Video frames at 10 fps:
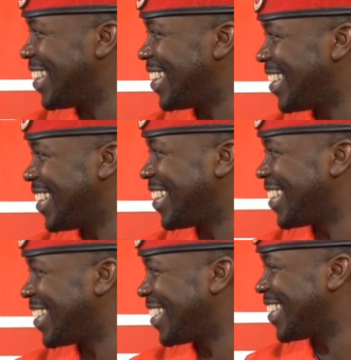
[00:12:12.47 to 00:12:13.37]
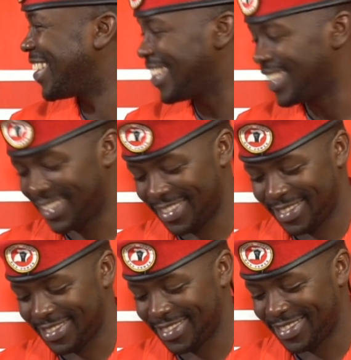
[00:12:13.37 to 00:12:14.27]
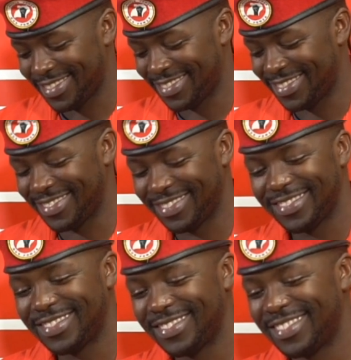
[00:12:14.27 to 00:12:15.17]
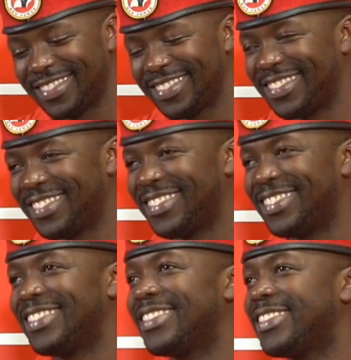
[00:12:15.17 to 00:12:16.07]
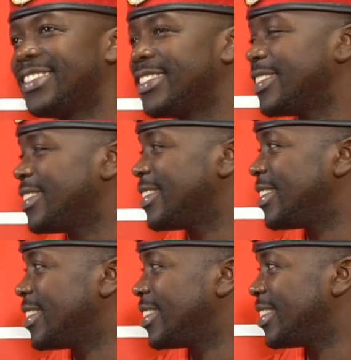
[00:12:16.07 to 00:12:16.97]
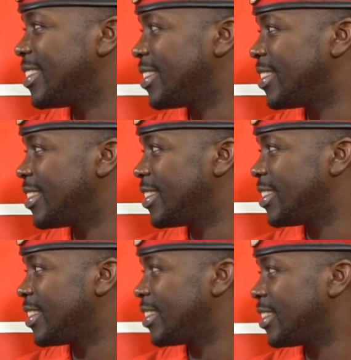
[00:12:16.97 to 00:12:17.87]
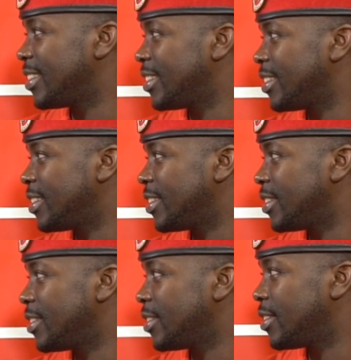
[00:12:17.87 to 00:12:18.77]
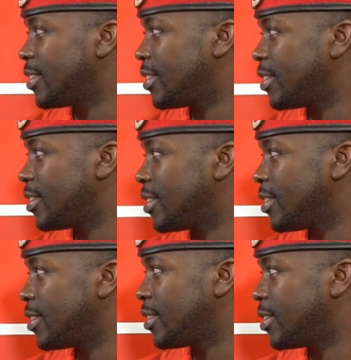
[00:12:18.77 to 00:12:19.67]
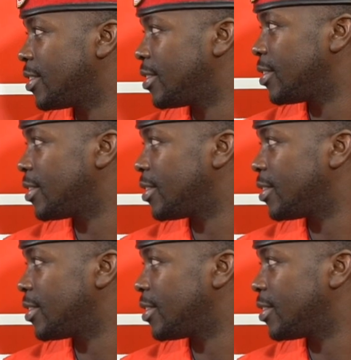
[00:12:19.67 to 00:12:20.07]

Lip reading: [no speech]